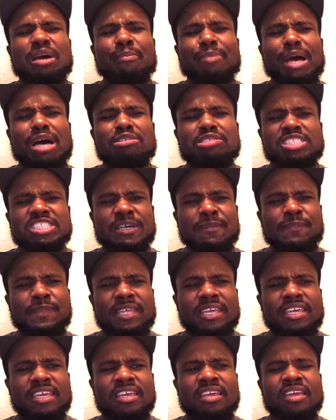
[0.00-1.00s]
about
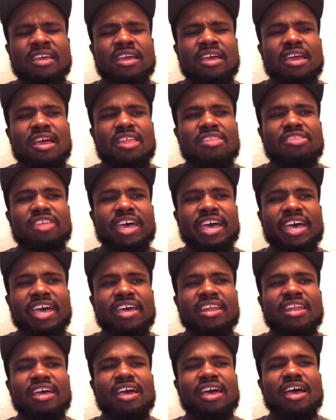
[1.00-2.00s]
something
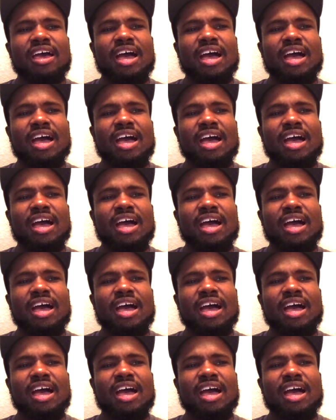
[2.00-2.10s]
that